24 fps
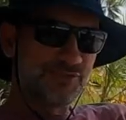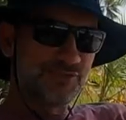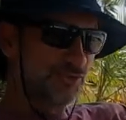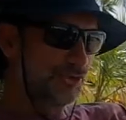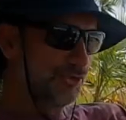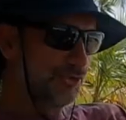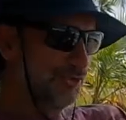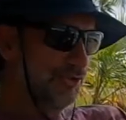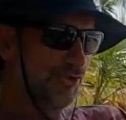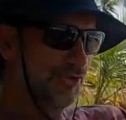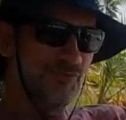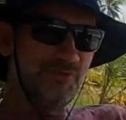
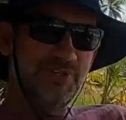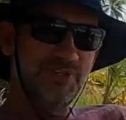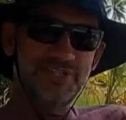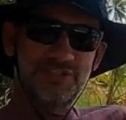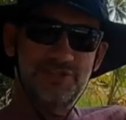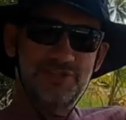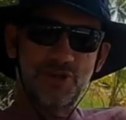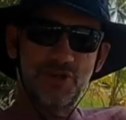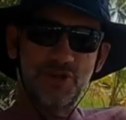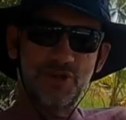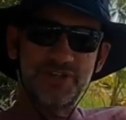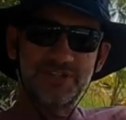2 US
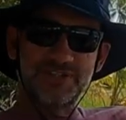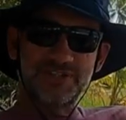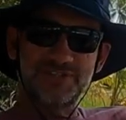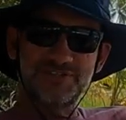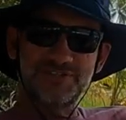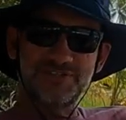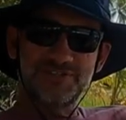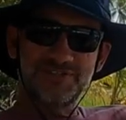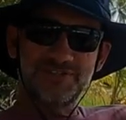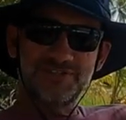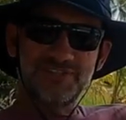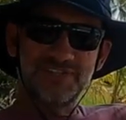
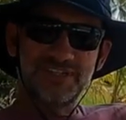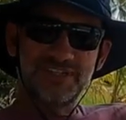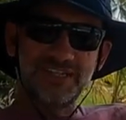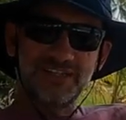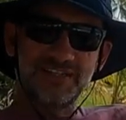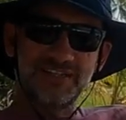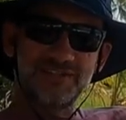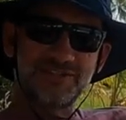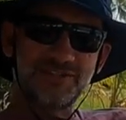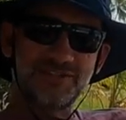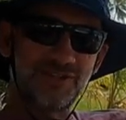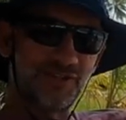dollars.
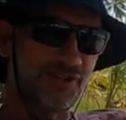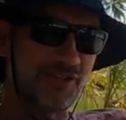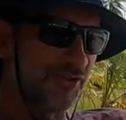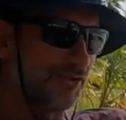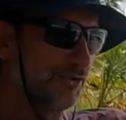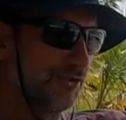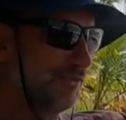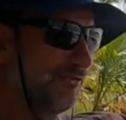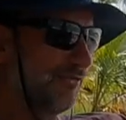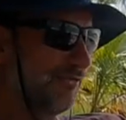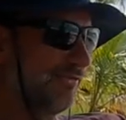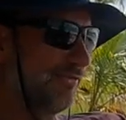
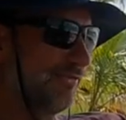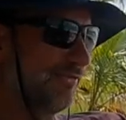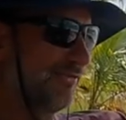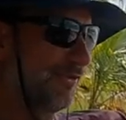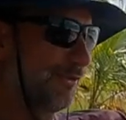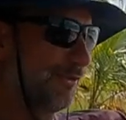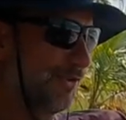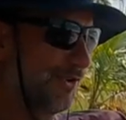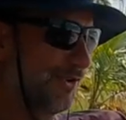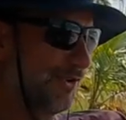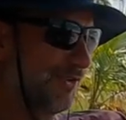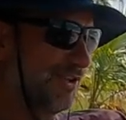So
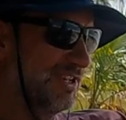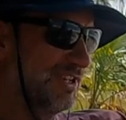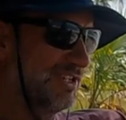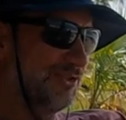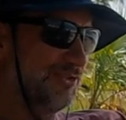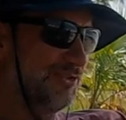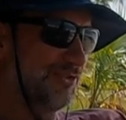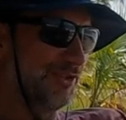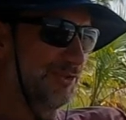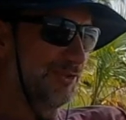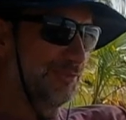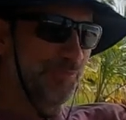for a
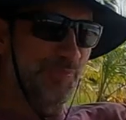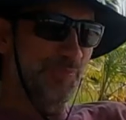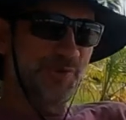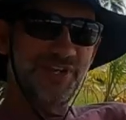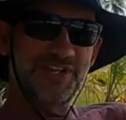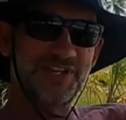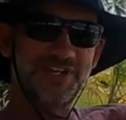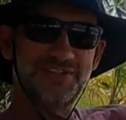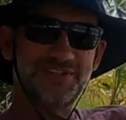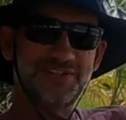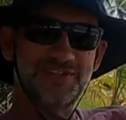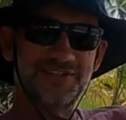restaurant
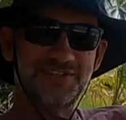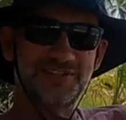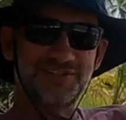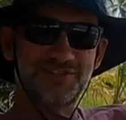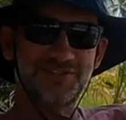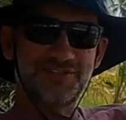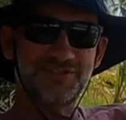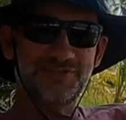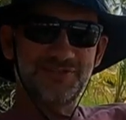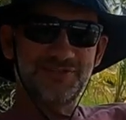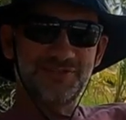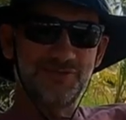price,
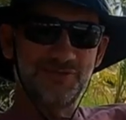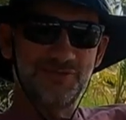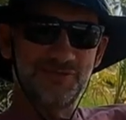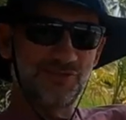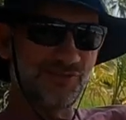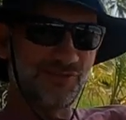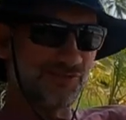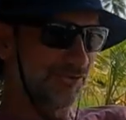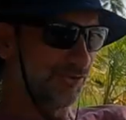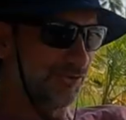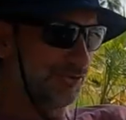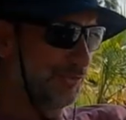it's
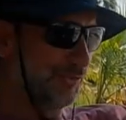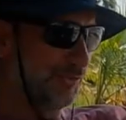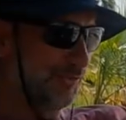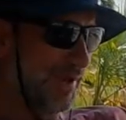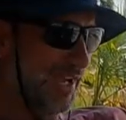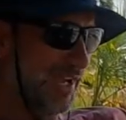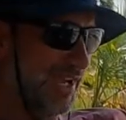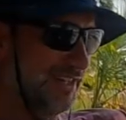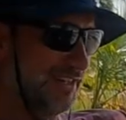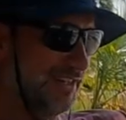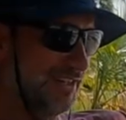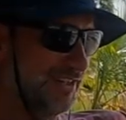not too
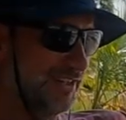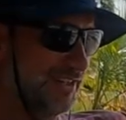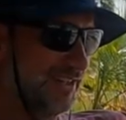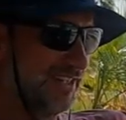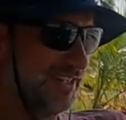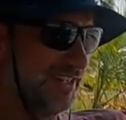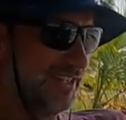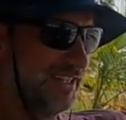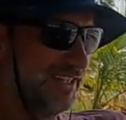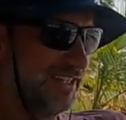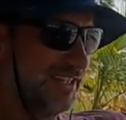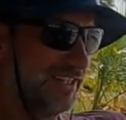bad.
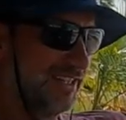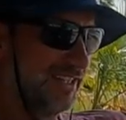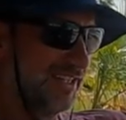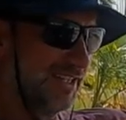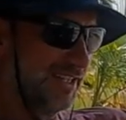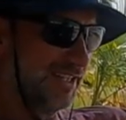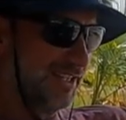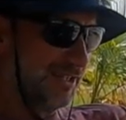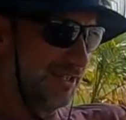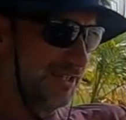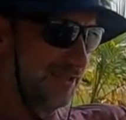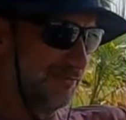
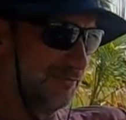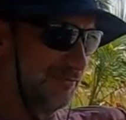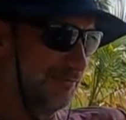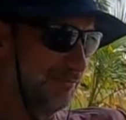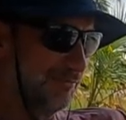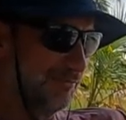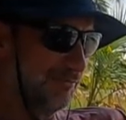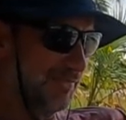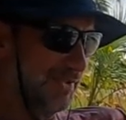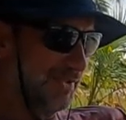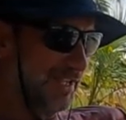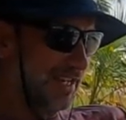Um,
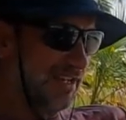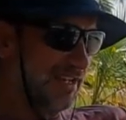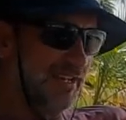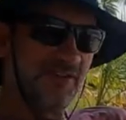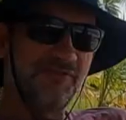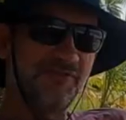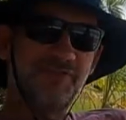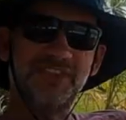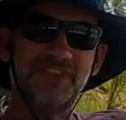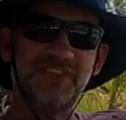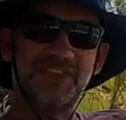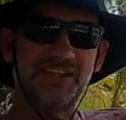and
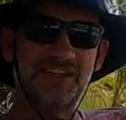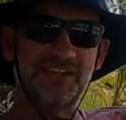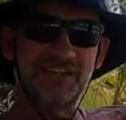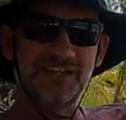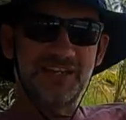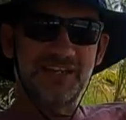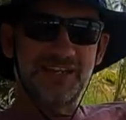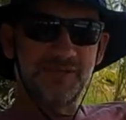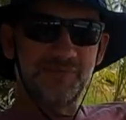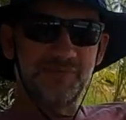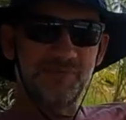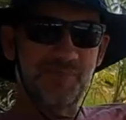everything
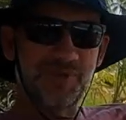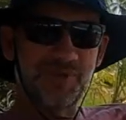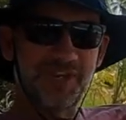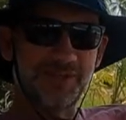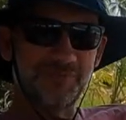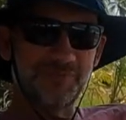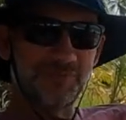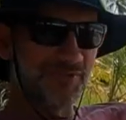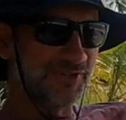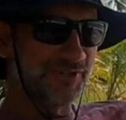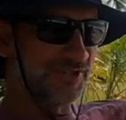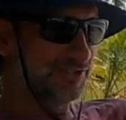in
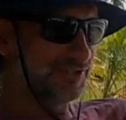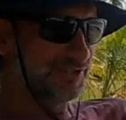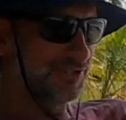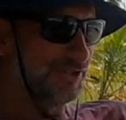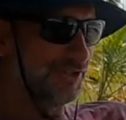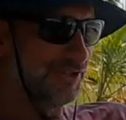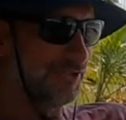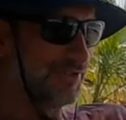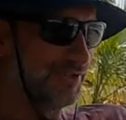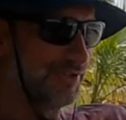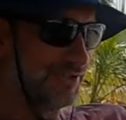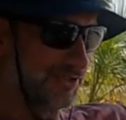Panama is
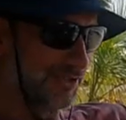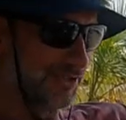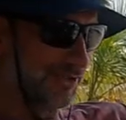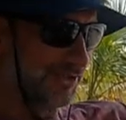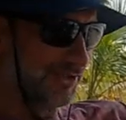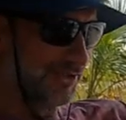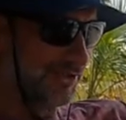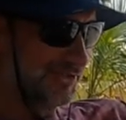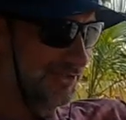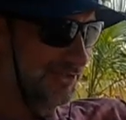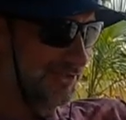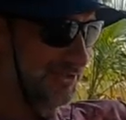in US
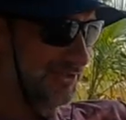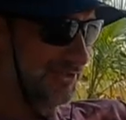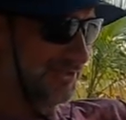dollars.